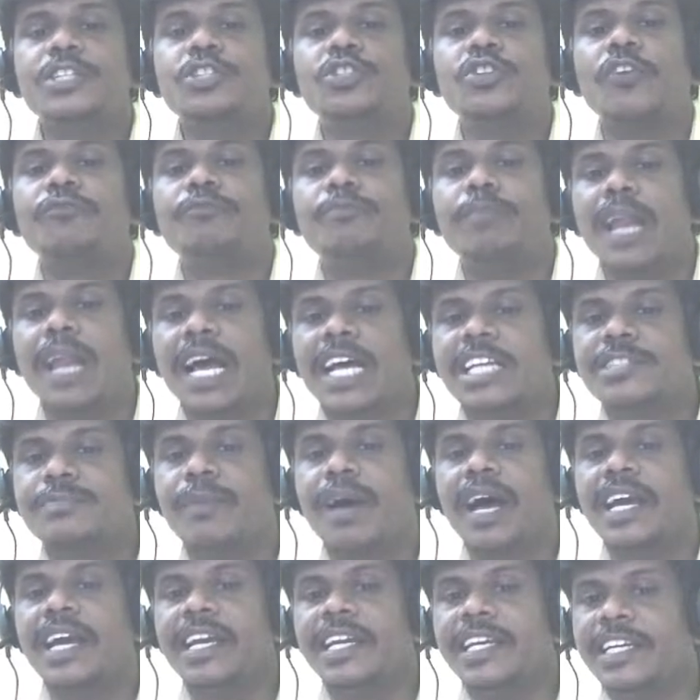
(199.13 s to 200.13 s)
of
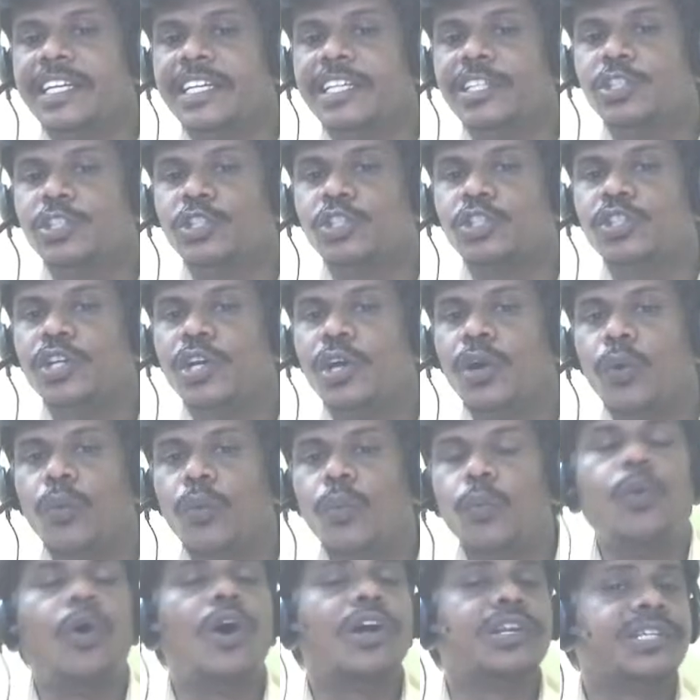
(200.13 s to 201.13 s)
plasma is
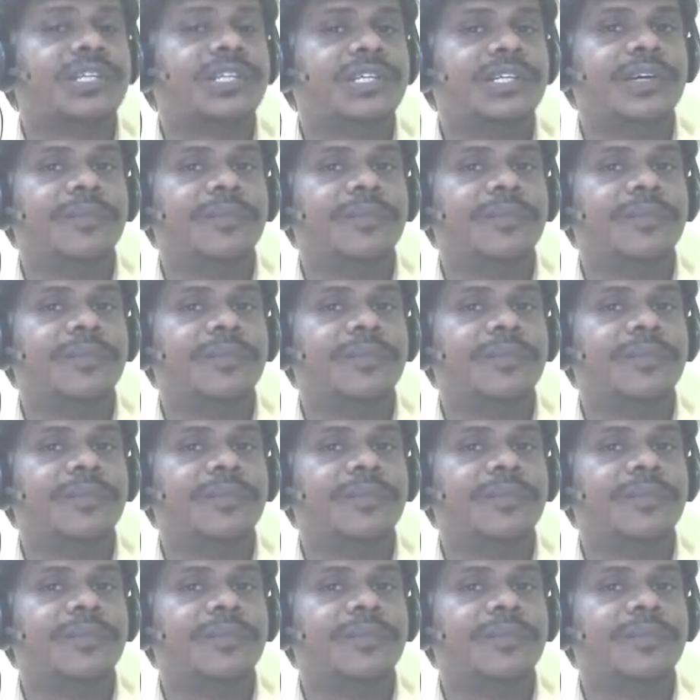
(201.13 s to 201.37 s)
water